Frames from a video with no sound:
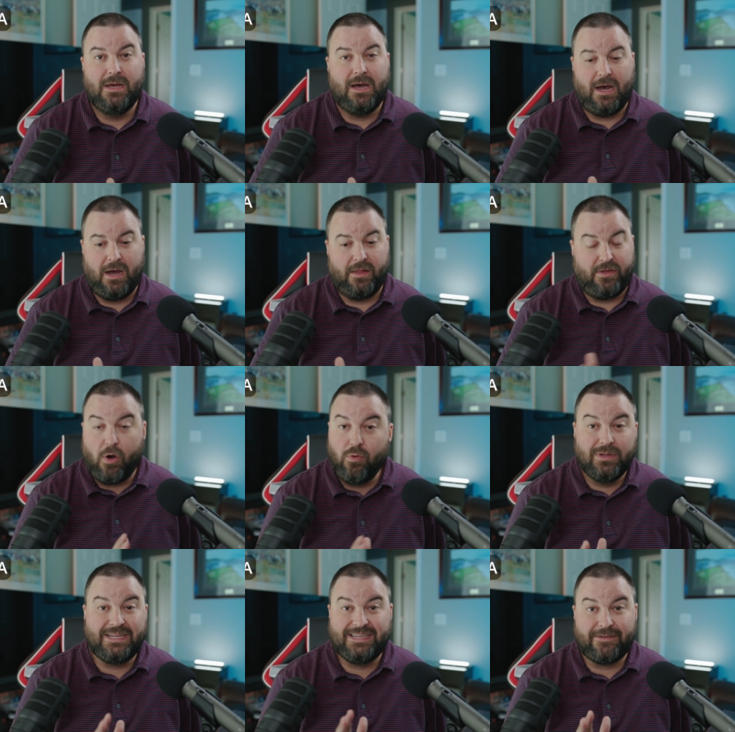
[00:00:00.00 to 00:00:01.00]
Uh, the
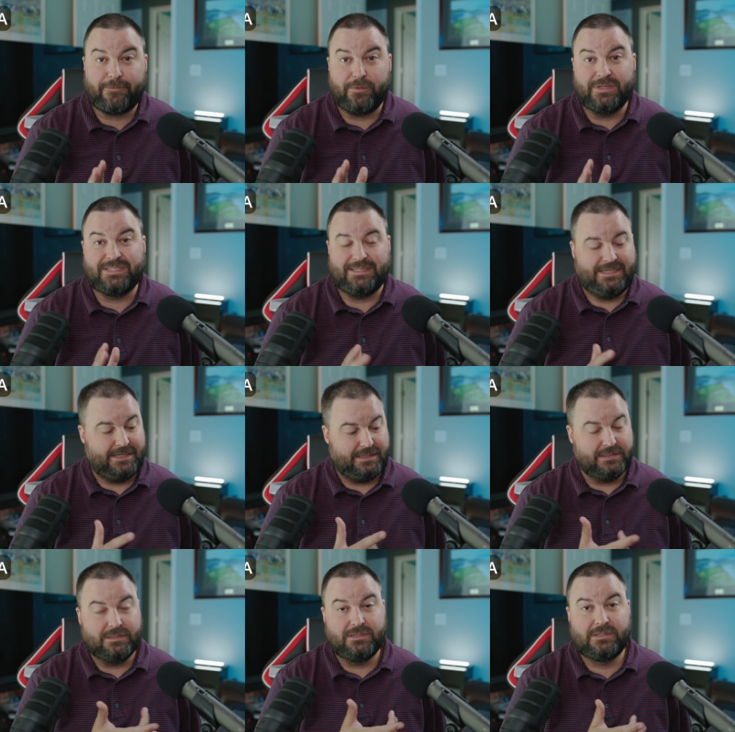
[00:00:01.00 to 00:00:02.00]
only difference
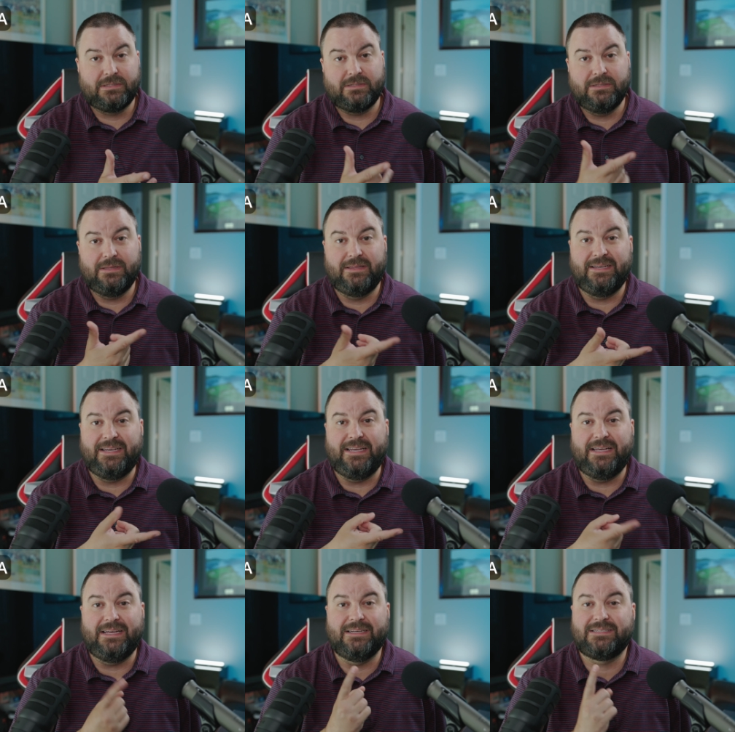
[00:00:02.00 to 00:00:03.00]
is
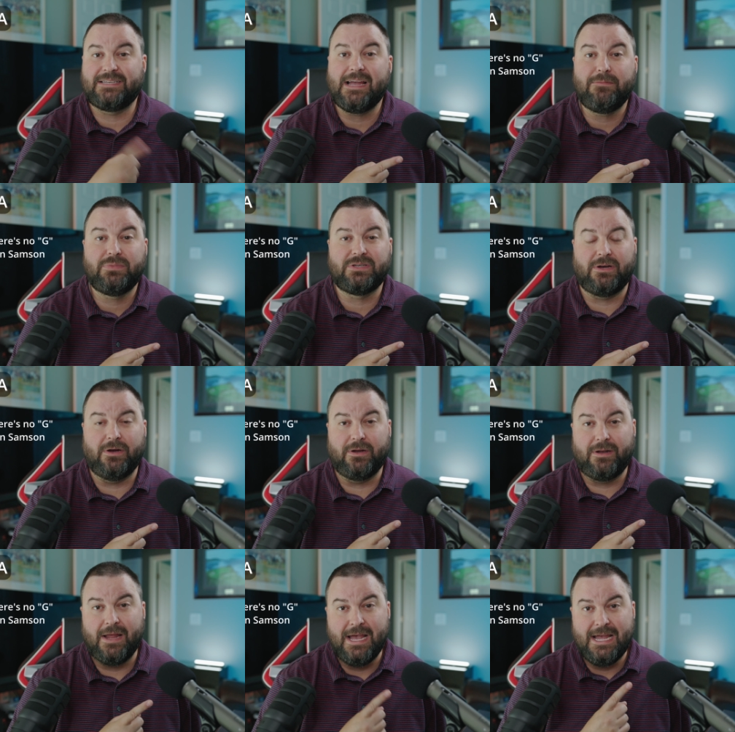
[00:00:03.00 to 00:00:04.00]
the Samson